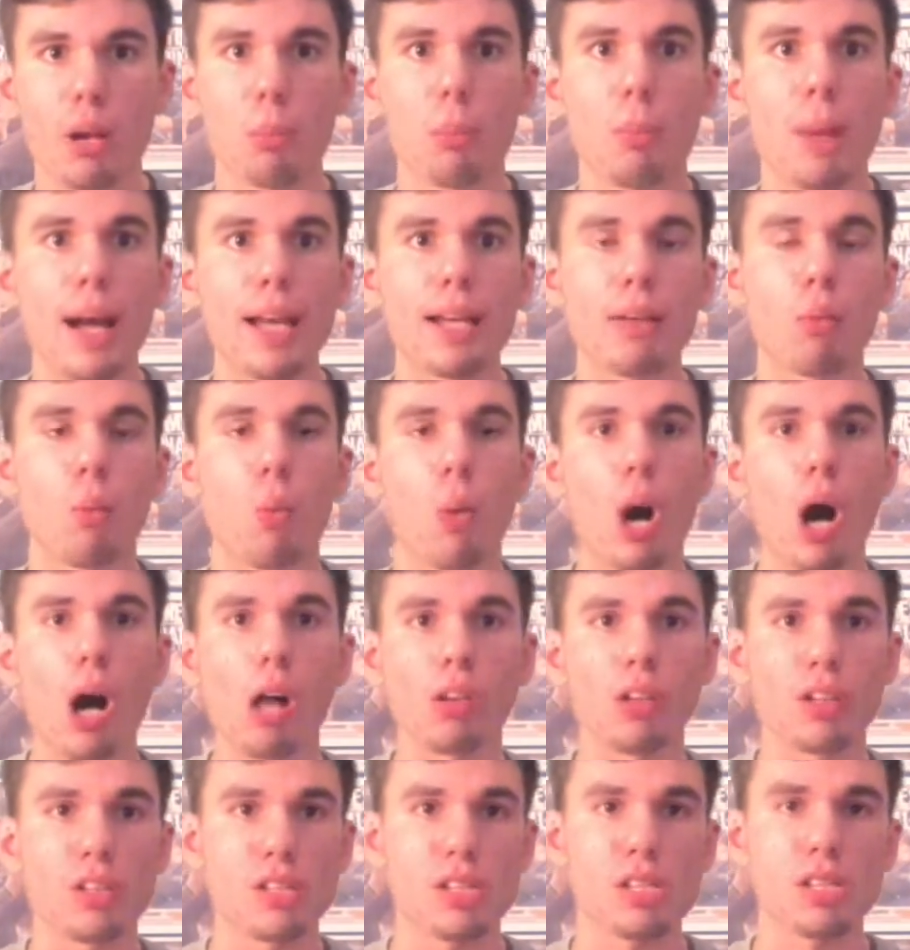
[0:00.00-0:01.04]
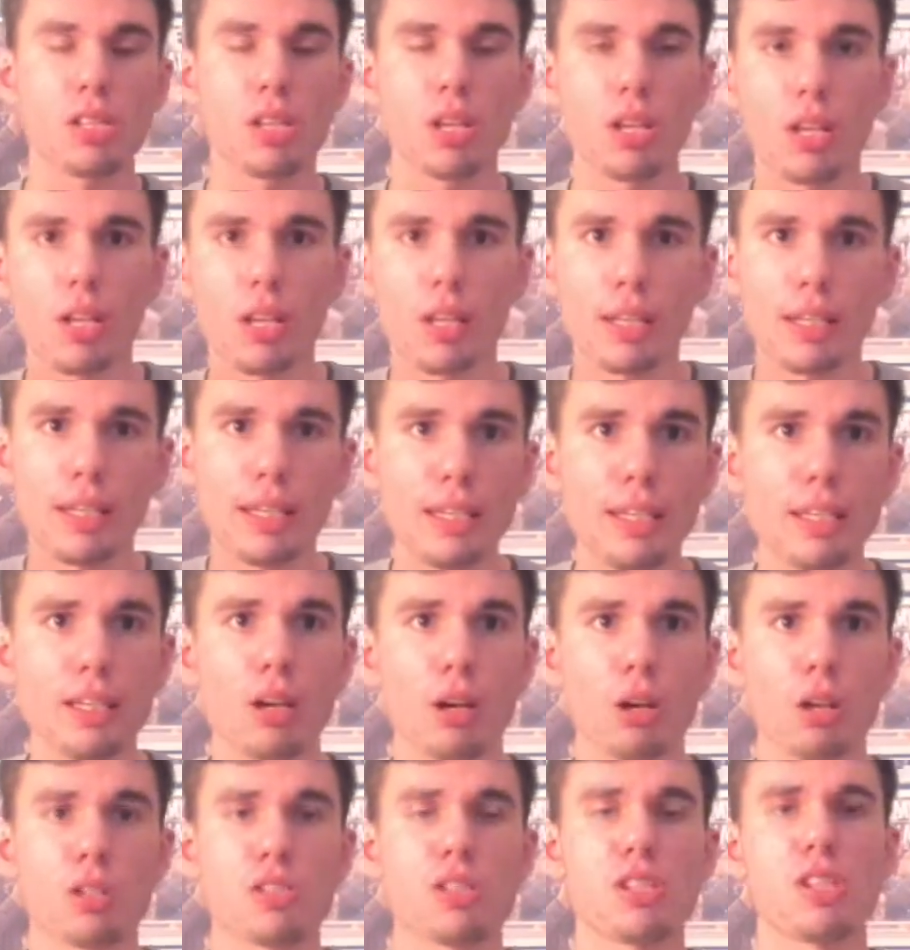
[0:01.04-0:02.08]
Mike Wallace, he
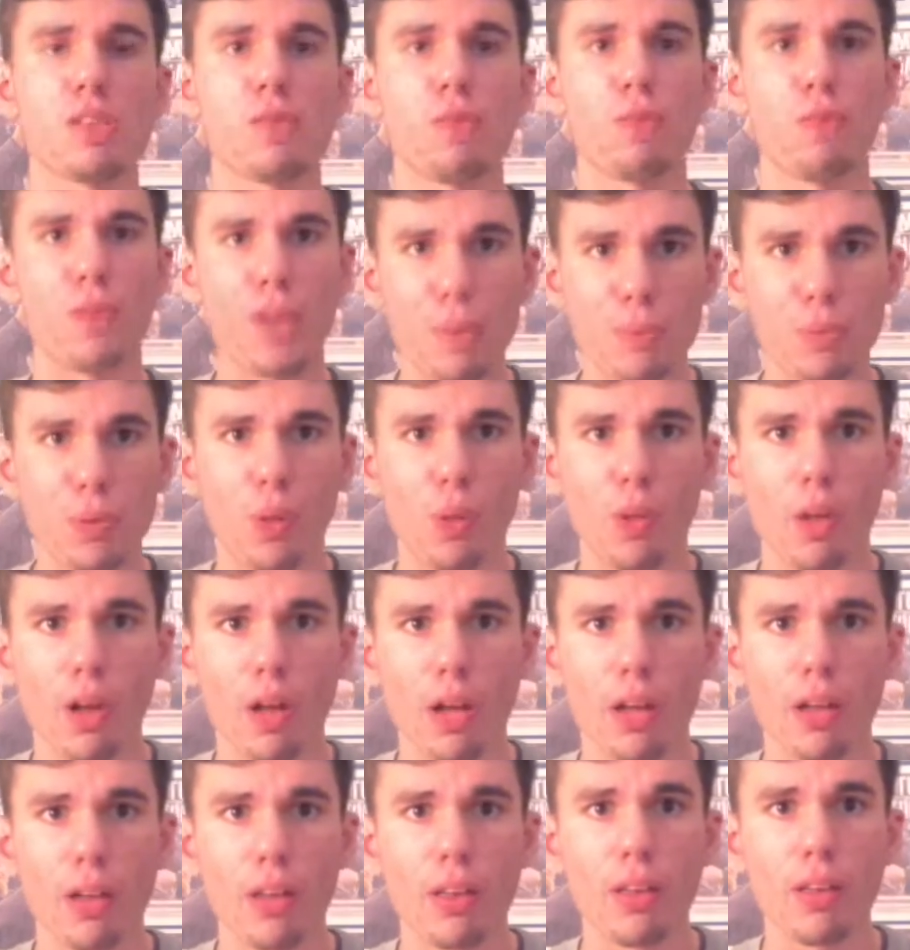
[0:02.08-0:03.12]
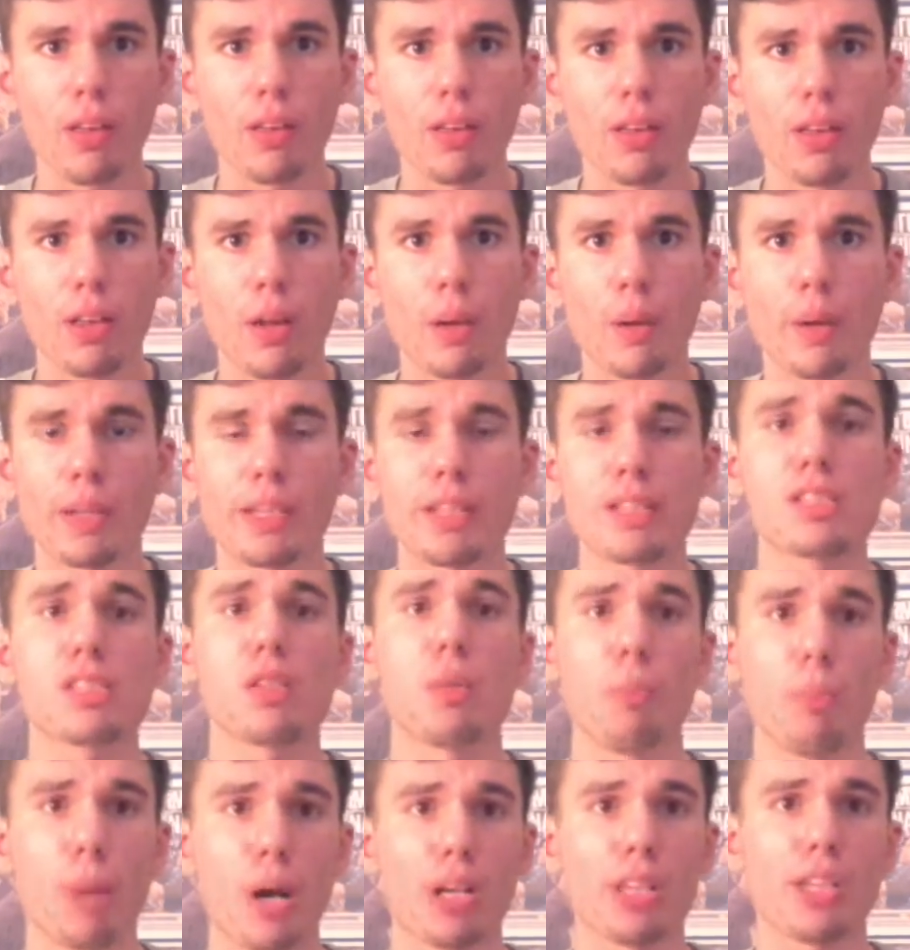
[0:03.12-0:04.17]
hurts his fibula against the
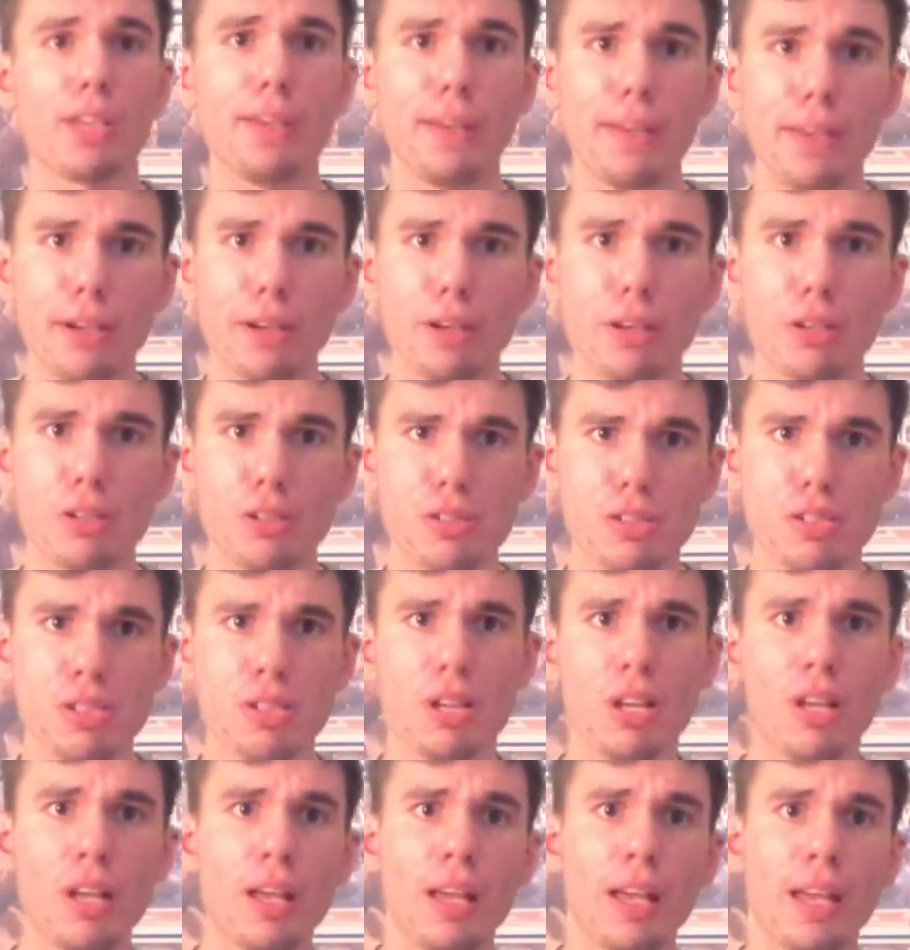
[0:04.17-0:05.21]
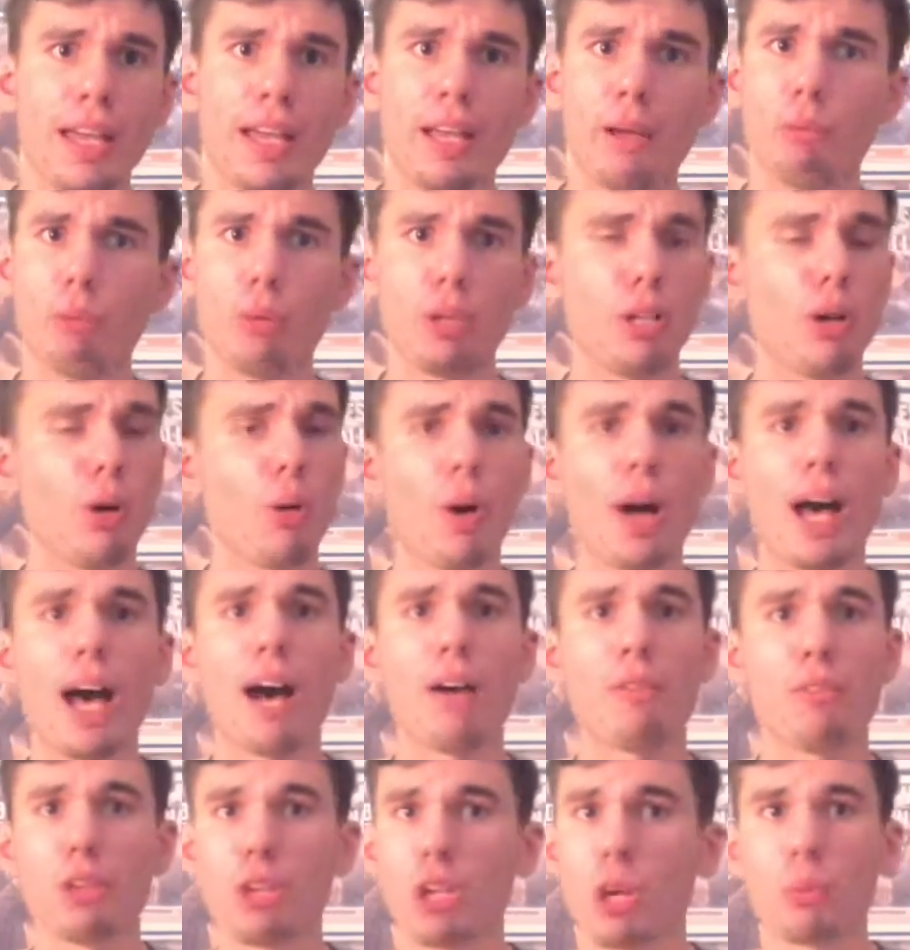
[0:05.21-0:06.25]
Buccaneers, and we don't
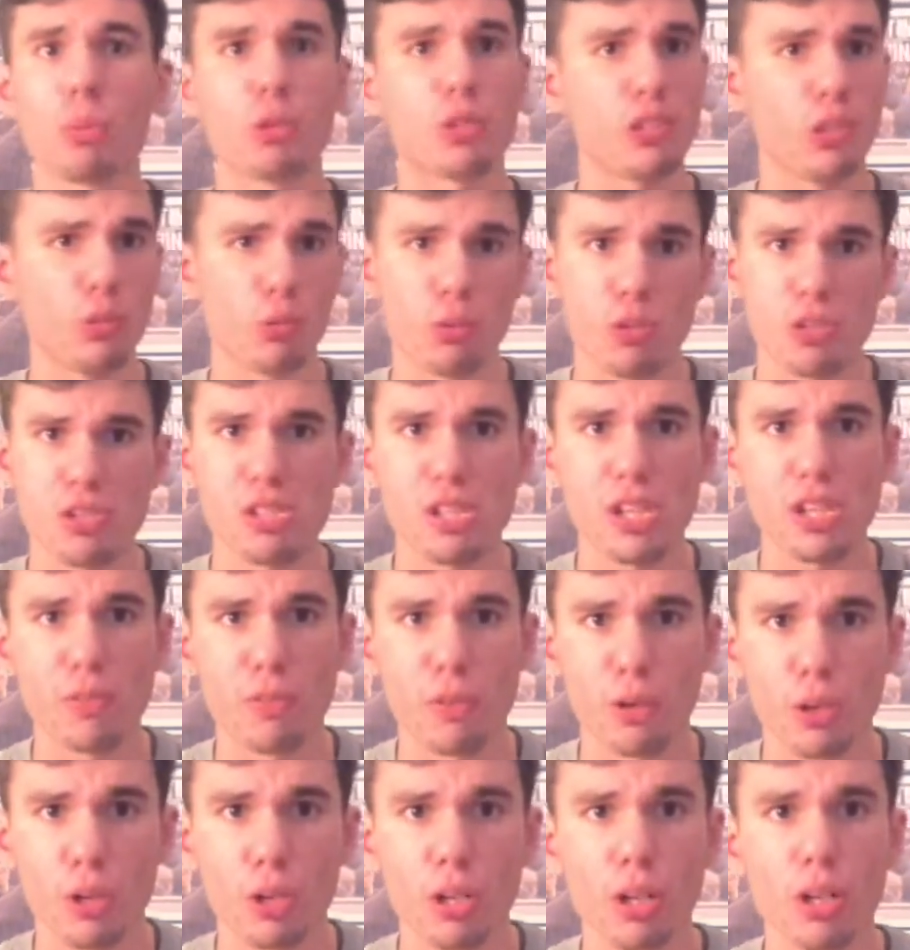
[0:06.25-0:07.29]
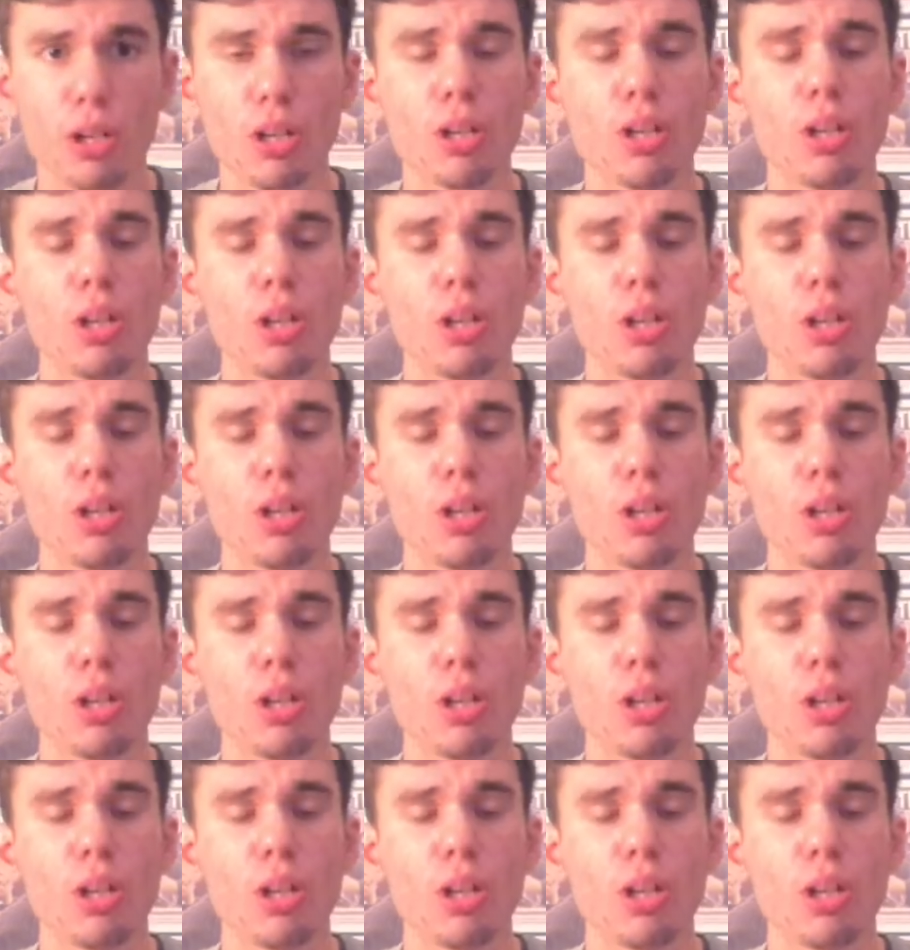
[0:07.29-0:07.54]
have a number 2 receiver.